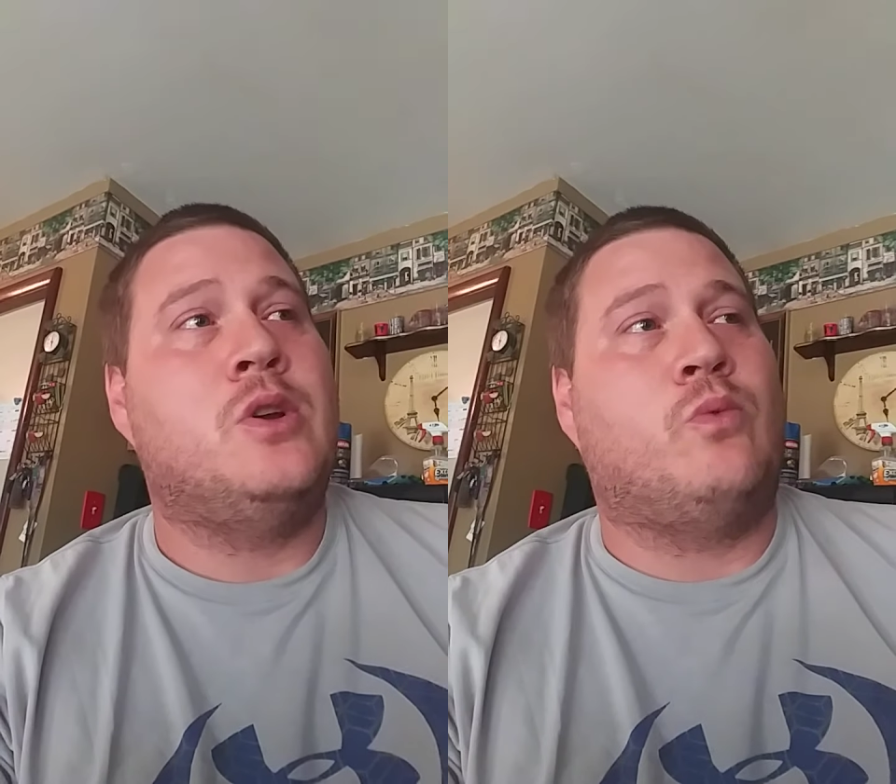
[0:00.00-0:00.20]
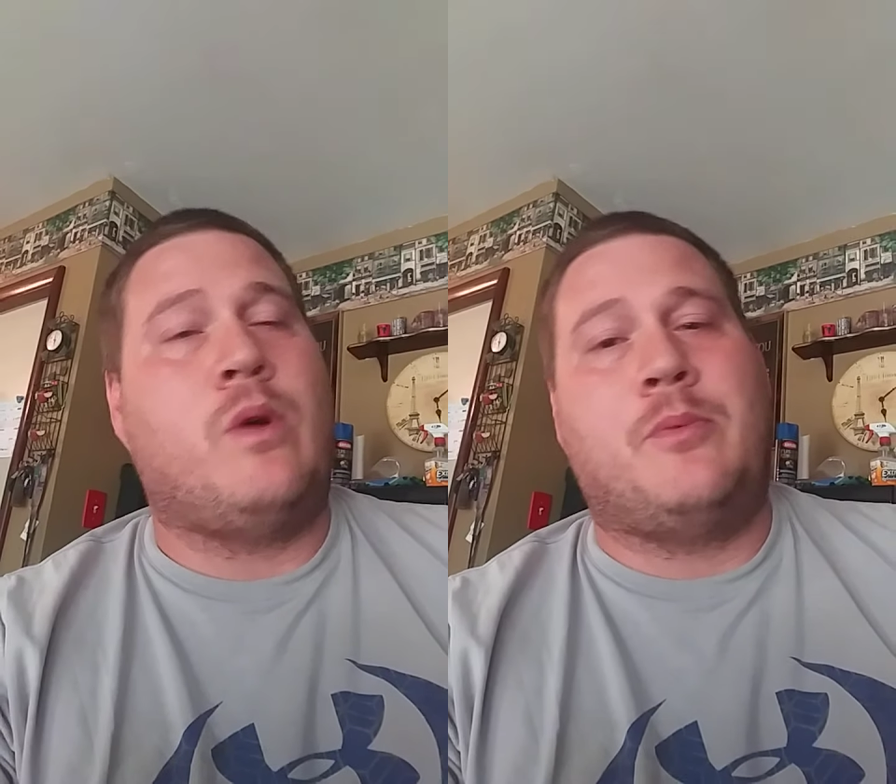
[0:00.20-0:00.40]

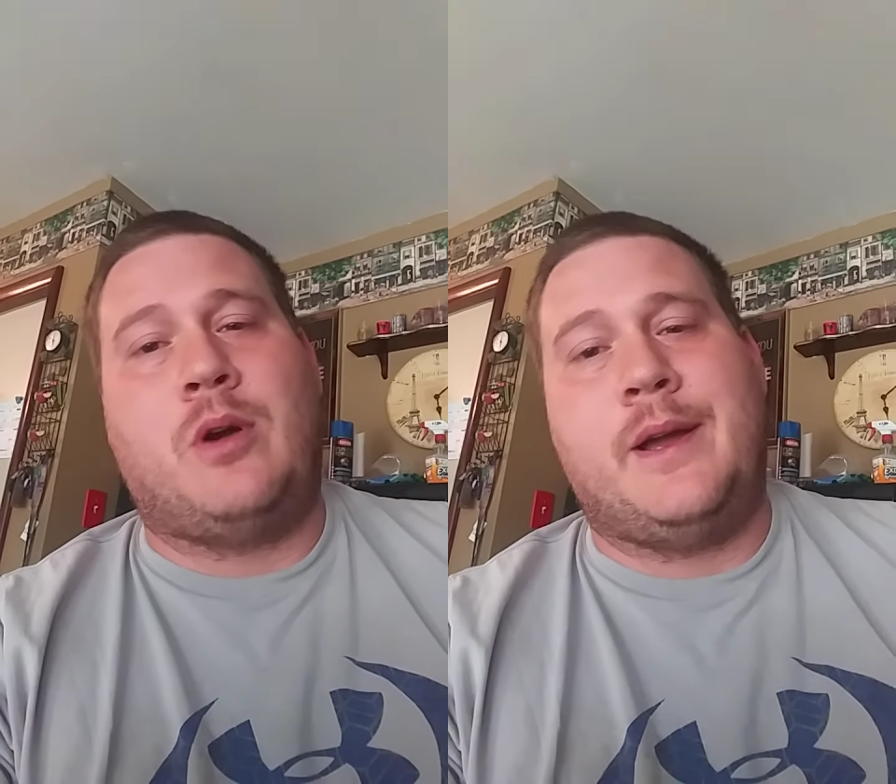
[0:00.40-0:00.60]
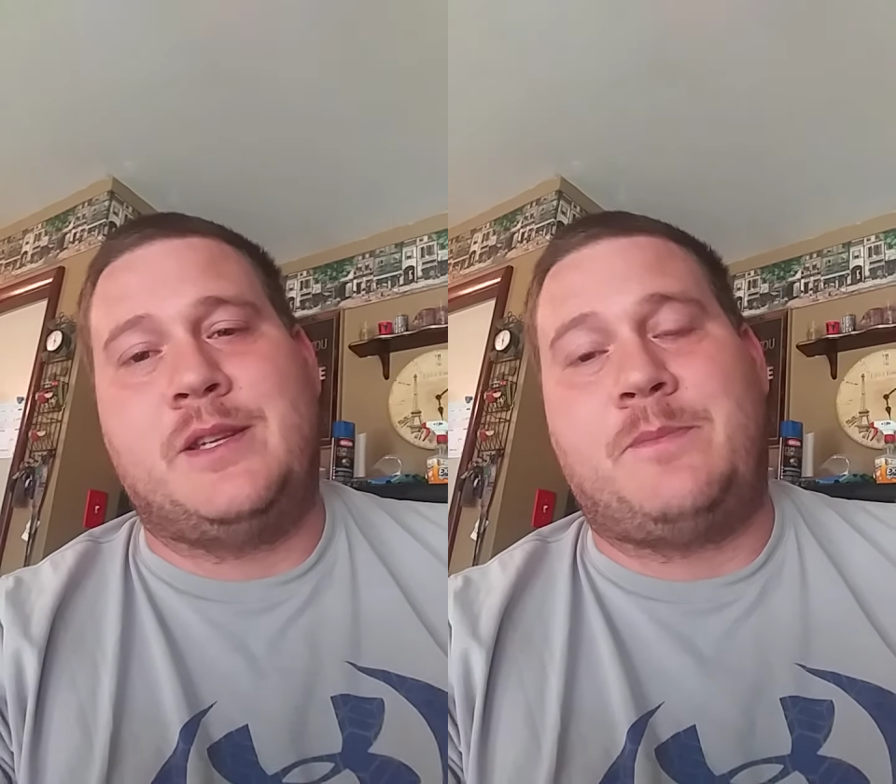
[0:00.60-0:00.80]

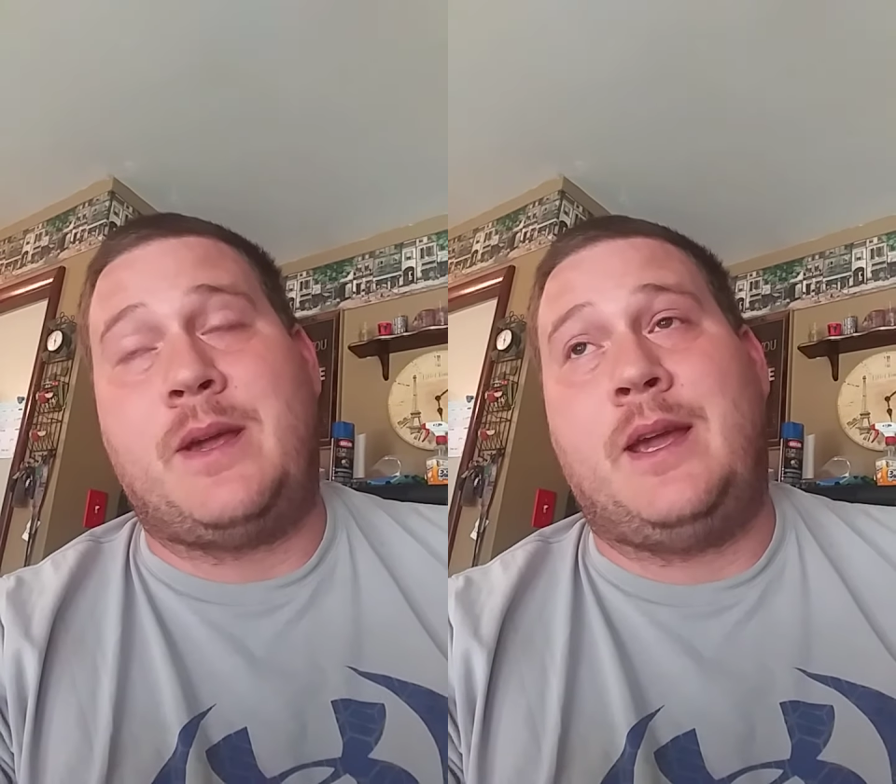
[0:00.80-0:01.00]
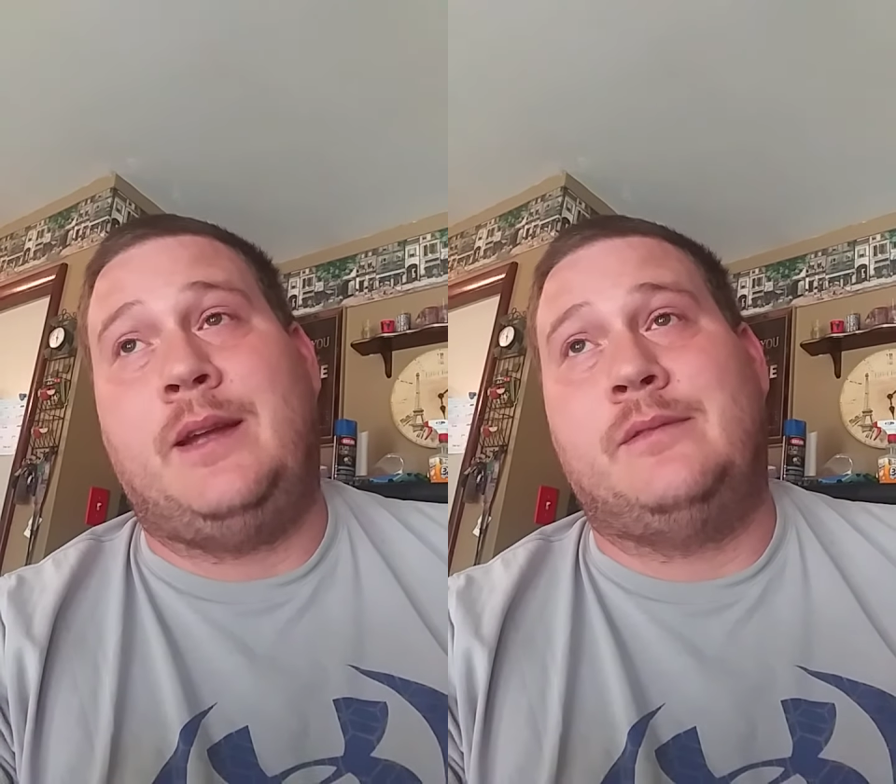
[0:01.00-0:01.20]
rubberized
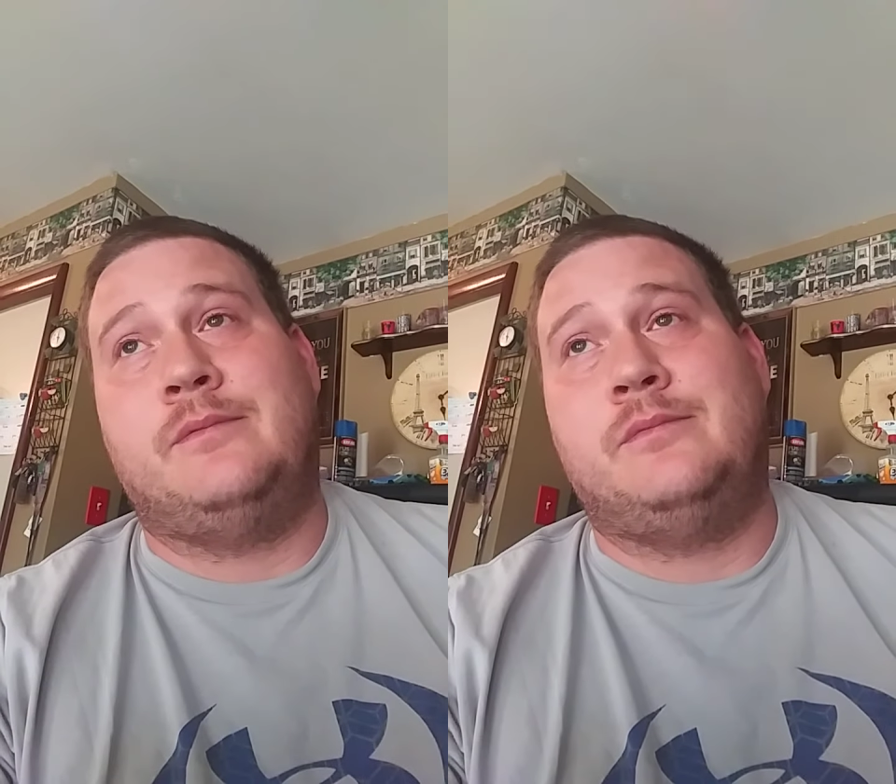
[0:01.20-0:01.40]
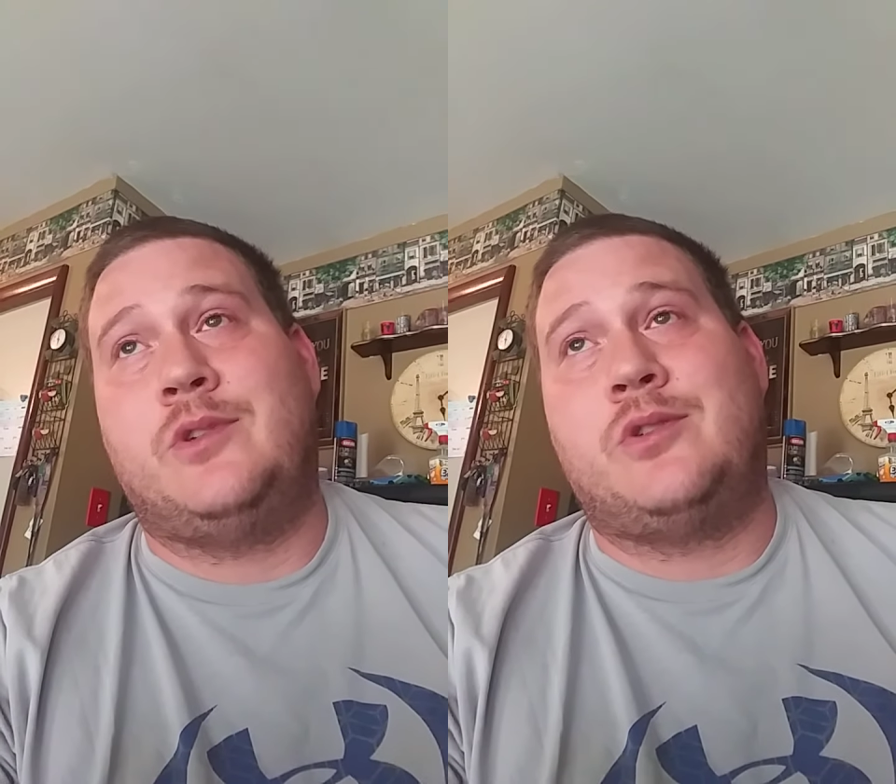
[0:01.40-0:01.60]
paint
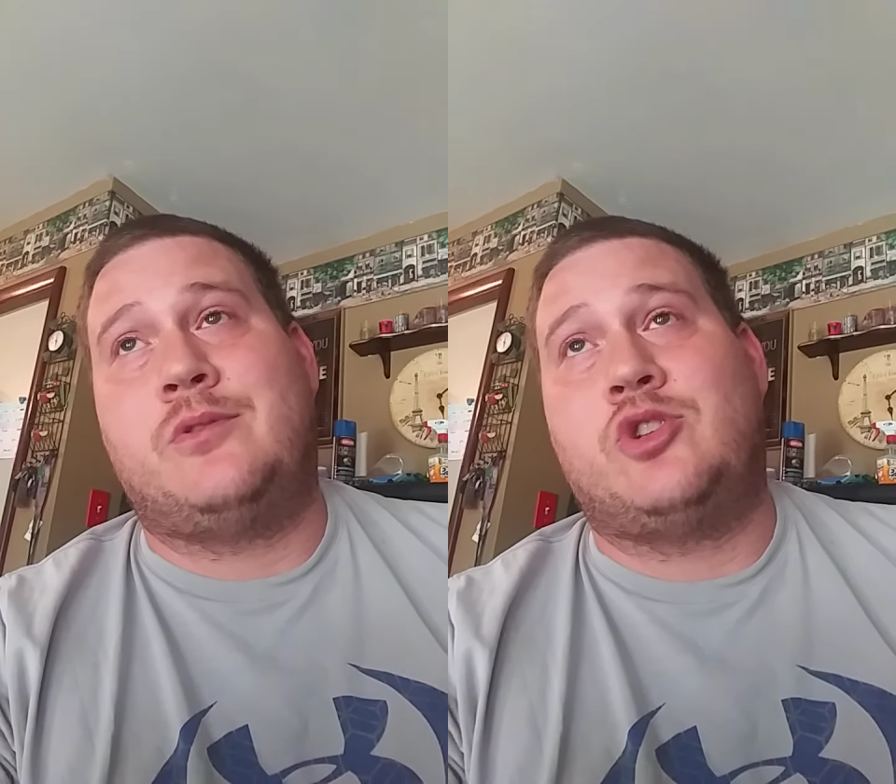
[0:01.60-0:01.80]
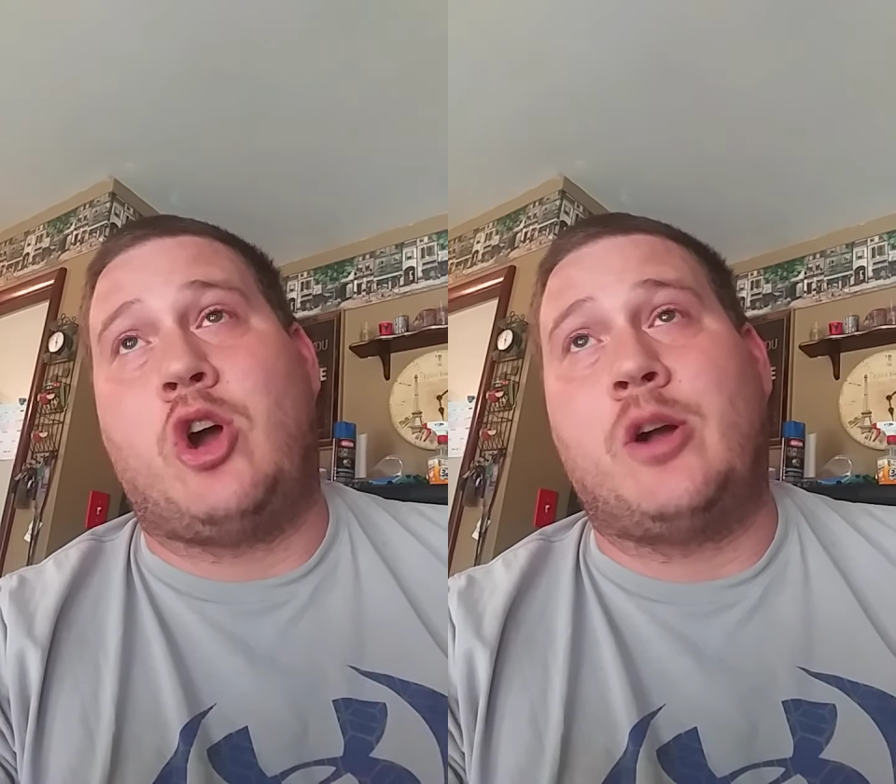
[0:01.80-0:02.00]
and
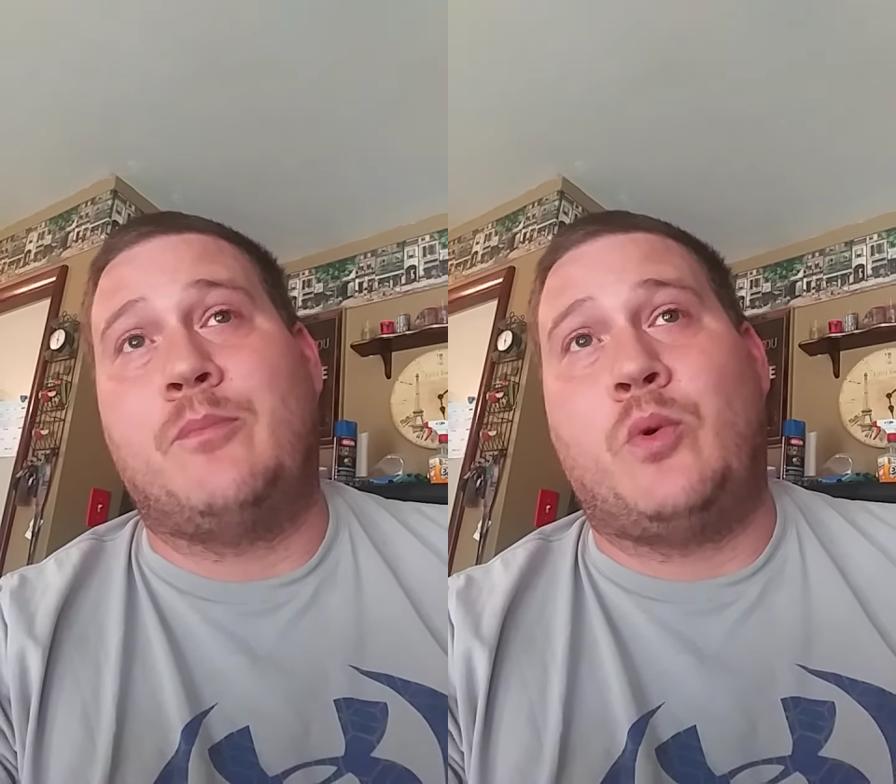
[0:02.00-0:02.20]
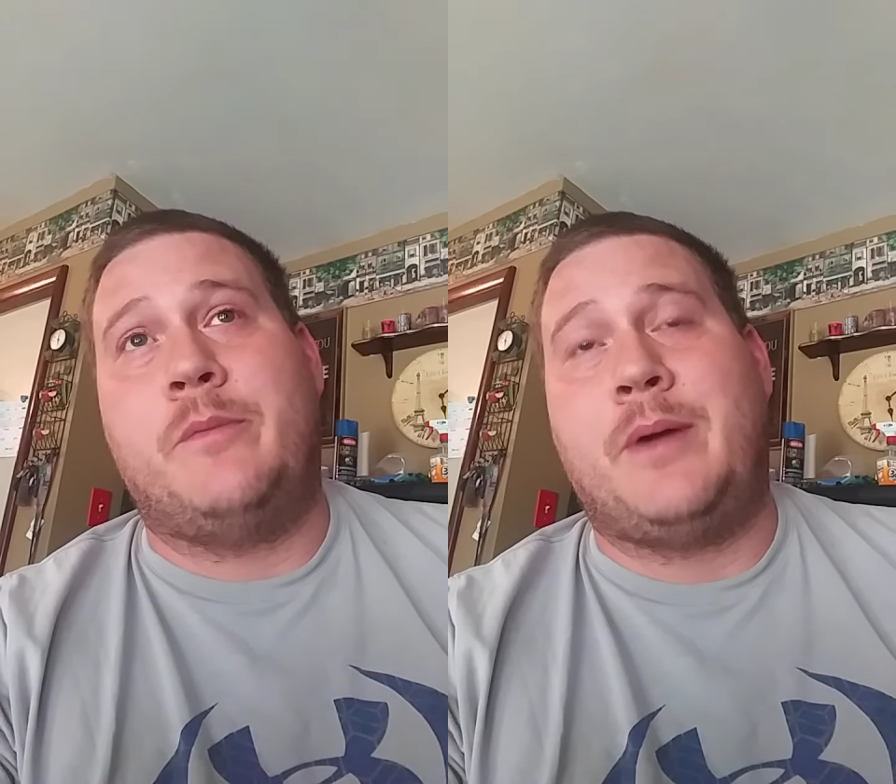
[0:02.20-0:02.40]

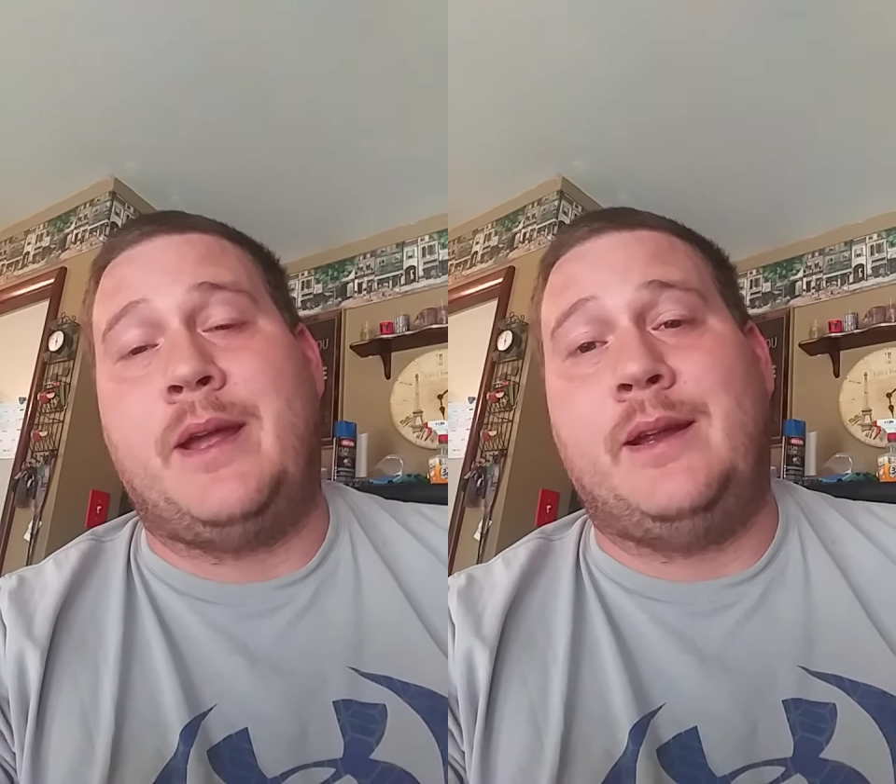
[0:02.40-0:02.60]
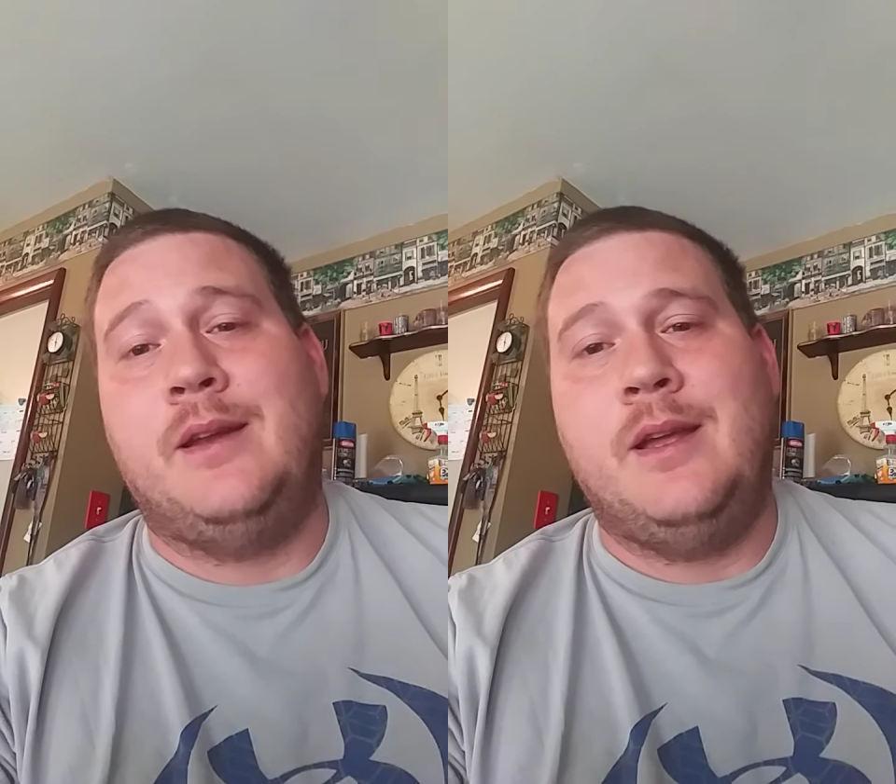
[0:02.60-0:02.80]
chalkboard paint.